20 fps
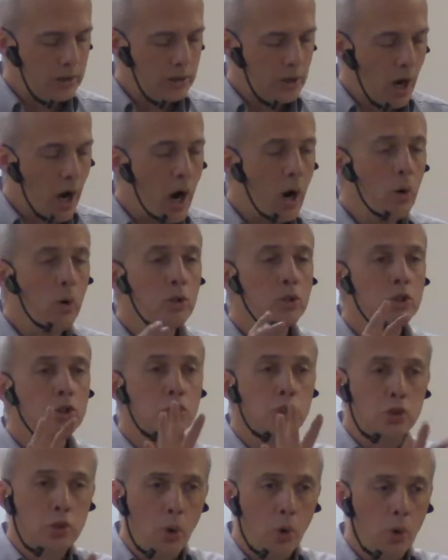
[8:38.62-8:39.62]
our
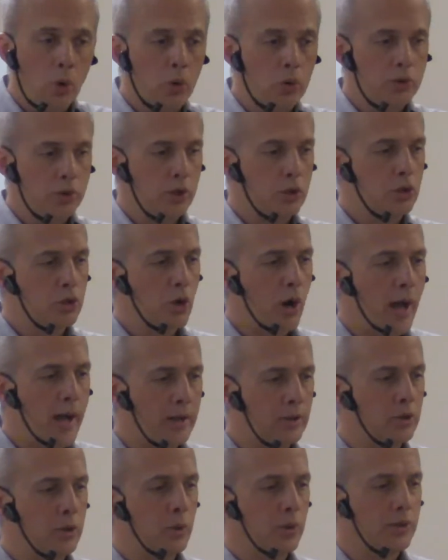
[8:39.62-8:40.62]
souls
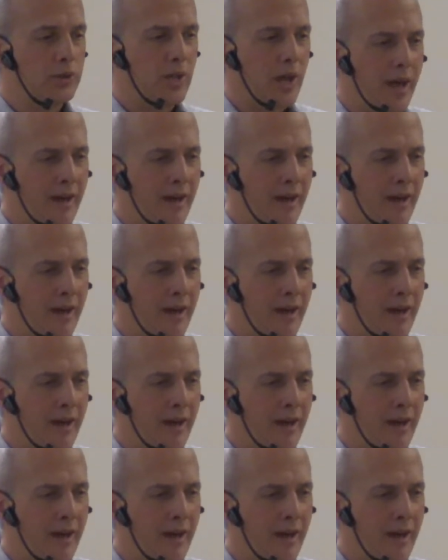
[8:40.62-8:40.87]
attract to us